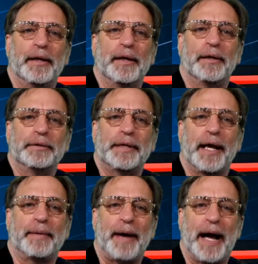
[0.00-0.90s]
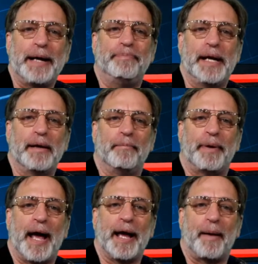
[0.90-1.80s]
they might be buying
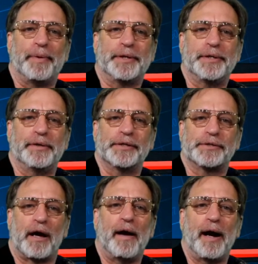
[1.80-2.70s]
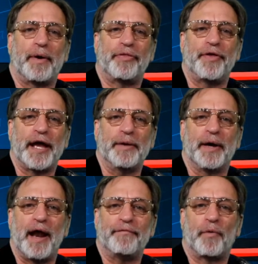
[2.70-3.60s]
opportunities. All right, I want to thank you again for
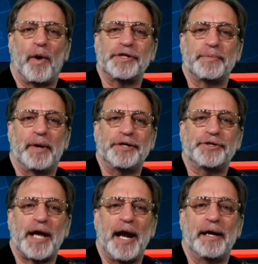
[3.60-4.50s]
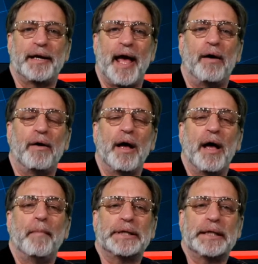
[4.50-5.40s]
watching Money Chat Now.
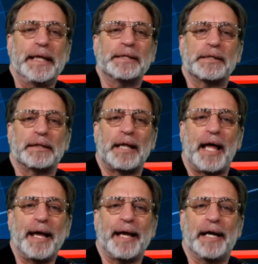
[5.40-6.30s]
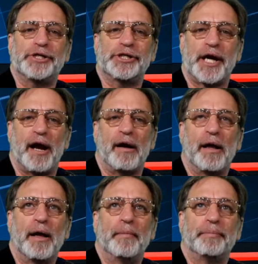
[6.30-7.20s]
Please like and share.
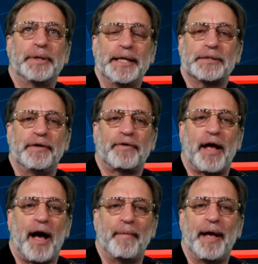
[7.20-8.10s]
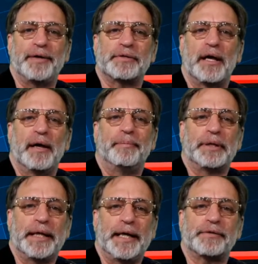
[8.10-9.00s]
Please leave comments.
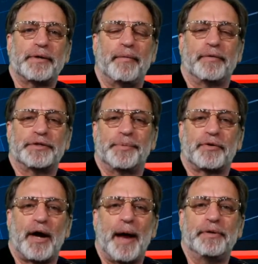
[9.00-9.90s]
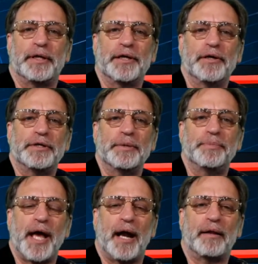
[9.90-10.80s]
Please subscribe to the YouTube
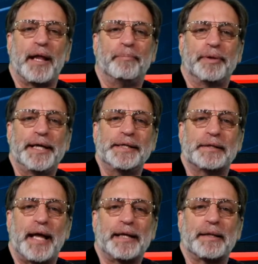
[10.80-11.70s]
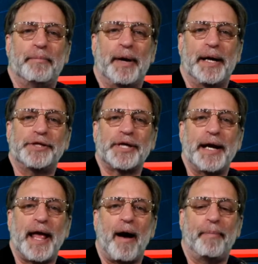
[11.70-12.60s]
channel, and please like the Money Chat Now
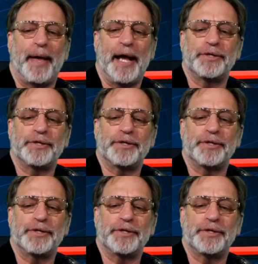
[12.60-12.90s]
page